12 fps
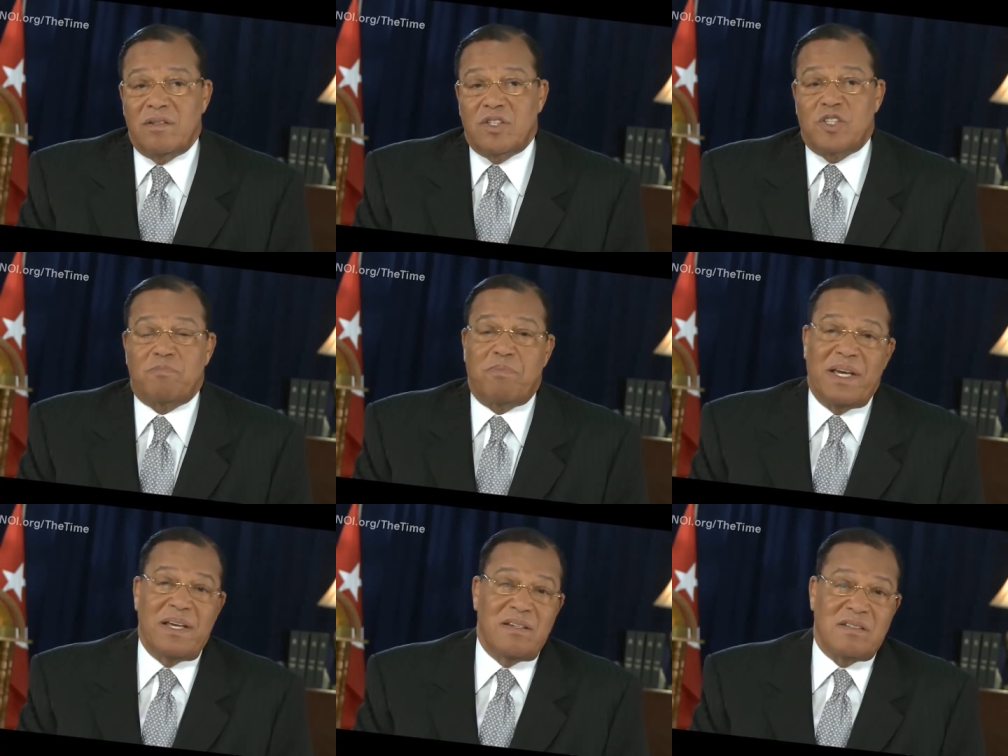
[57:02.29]

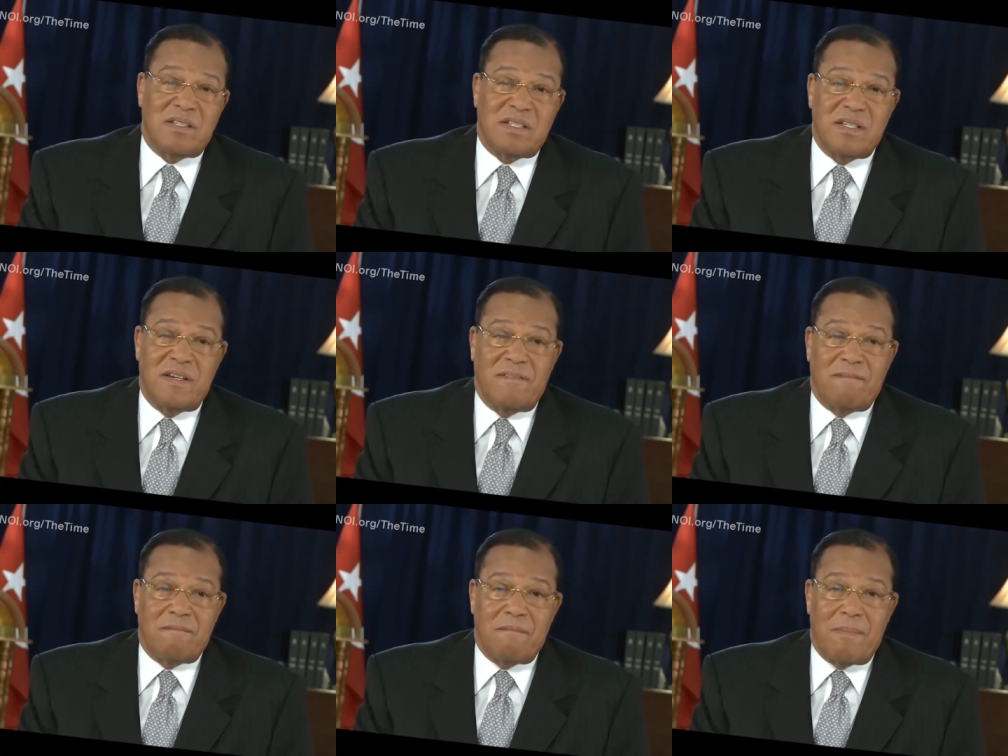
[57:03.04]
space,
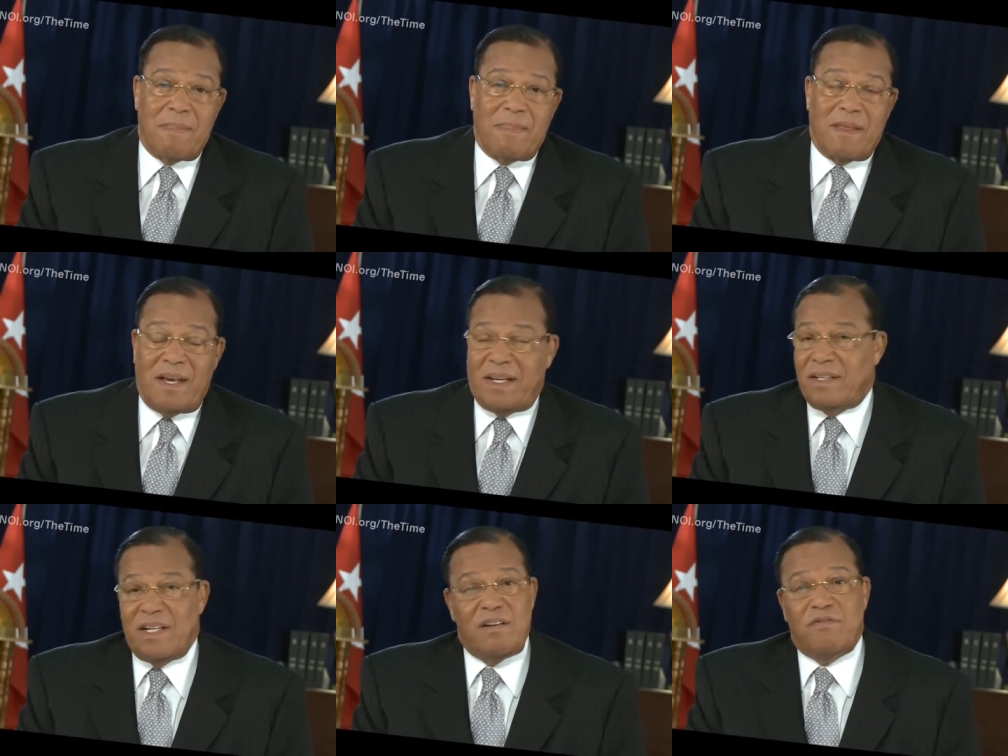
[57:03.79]

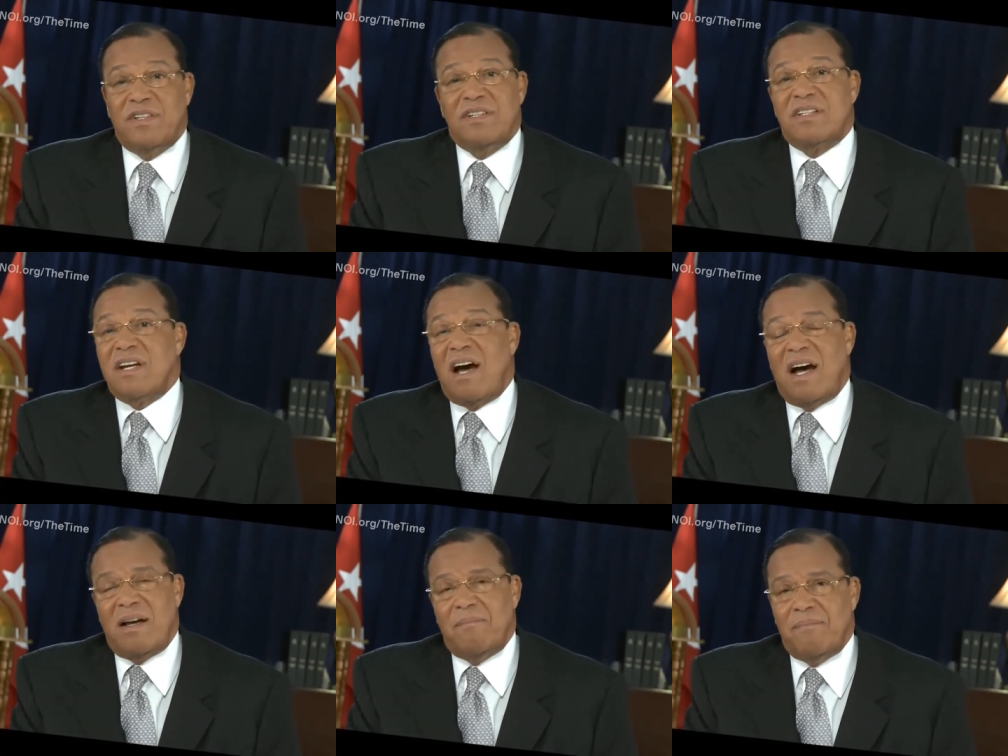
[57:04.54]
and even
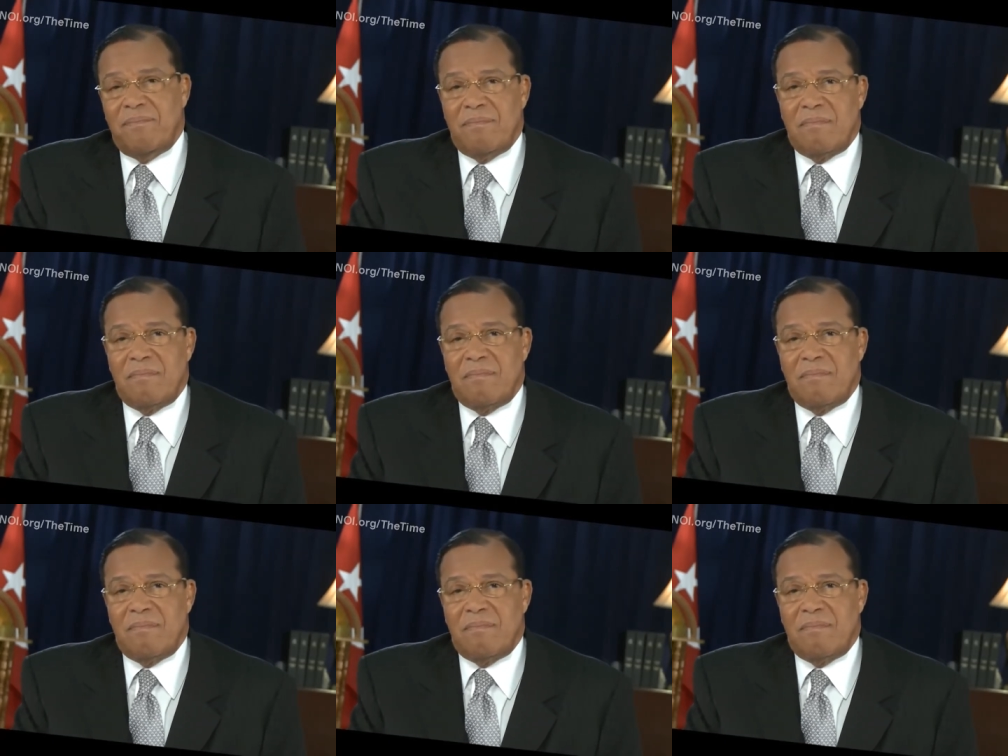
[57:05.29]
time.